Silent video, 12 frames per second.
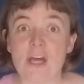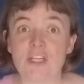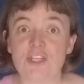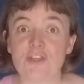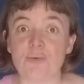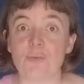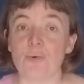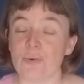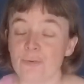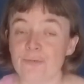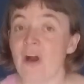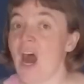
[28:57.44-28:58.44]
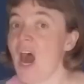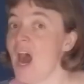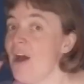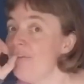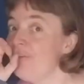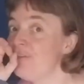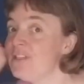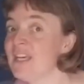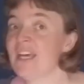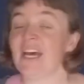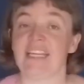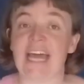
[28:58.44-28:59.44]
much the wolf huffed
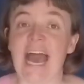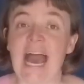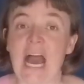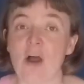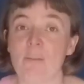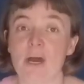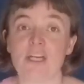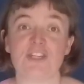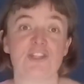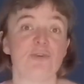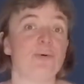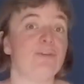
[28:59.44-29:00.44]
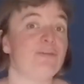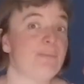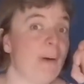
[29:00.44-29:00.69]
and how much the wolf